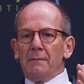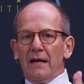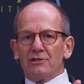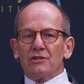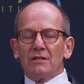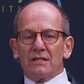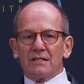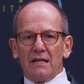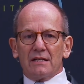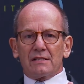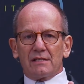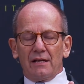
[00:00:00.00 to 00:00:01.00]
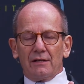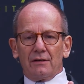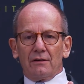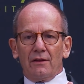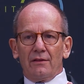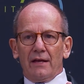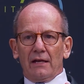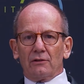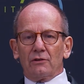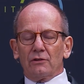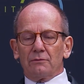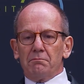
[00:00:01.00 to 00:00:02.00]
Imagine a data center
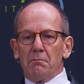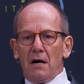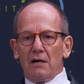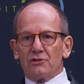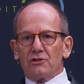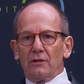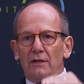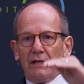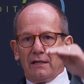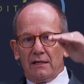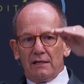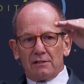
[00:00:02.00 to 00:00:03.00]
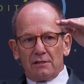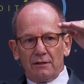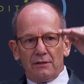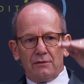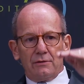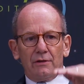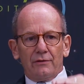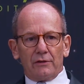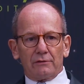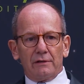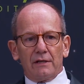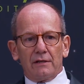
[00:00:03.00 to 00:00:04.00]
that could modulate its load on
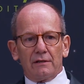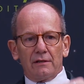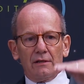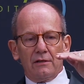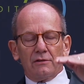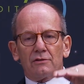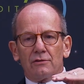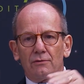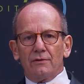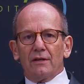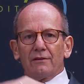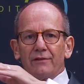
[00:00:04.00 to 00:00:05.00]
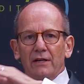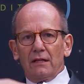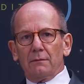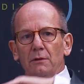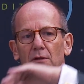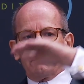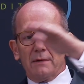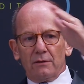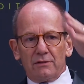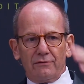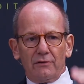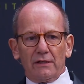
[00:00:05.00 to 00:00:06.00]
the grid to the available
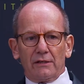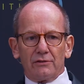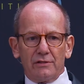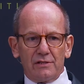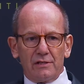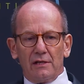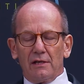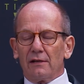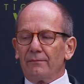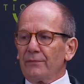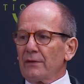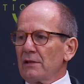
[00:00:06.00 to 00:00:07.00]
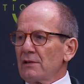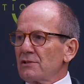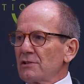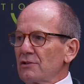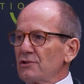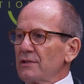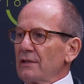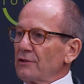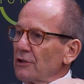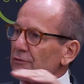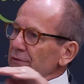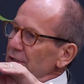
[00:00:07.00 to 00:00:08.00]
amount of electricity such that the